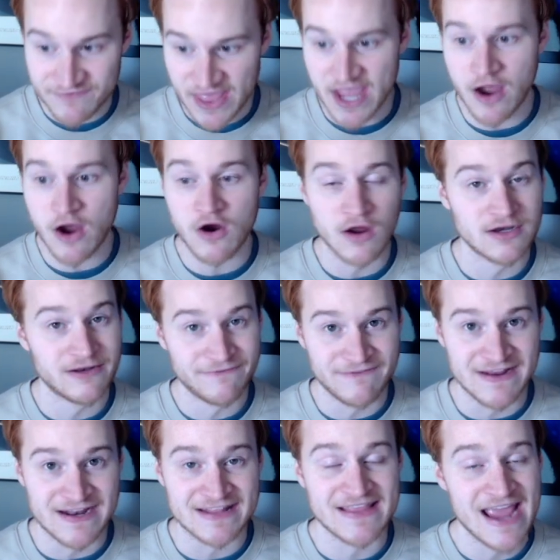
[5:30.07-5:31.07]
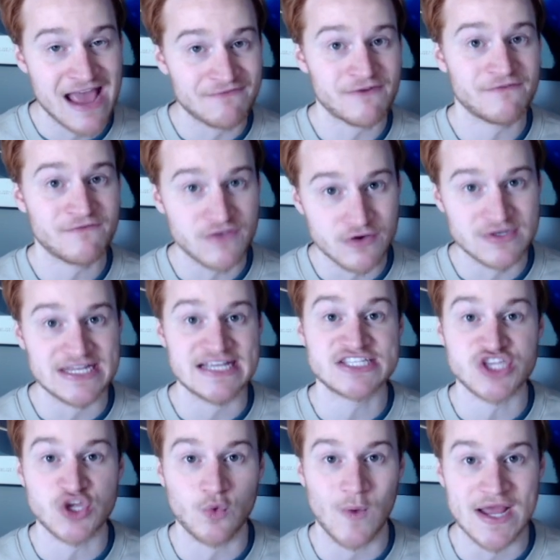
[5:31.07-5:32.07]
They are undefeated. They have a few
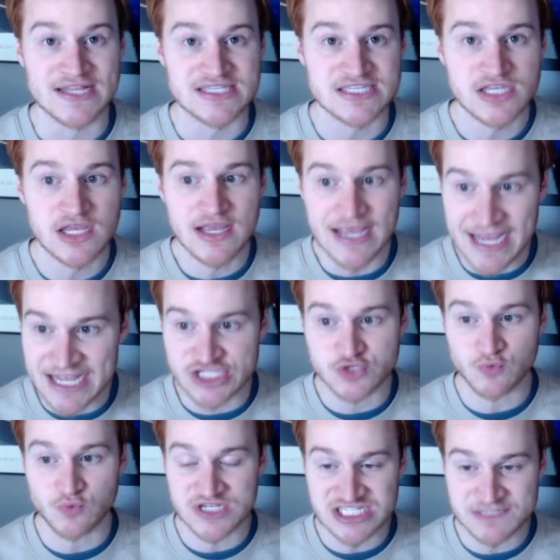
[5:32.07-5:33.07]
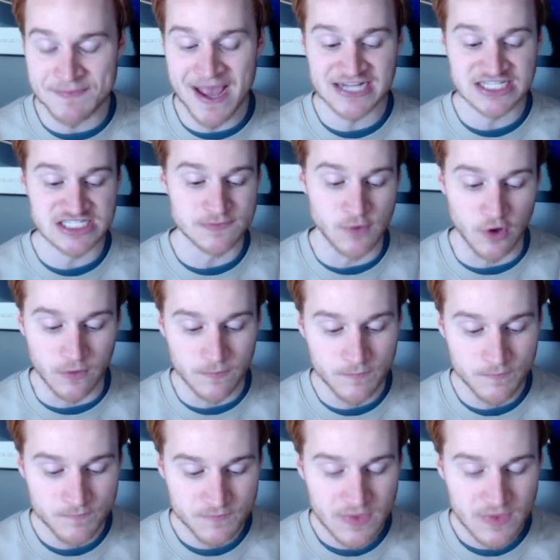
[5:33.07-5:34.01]
decent wins. It's respectable.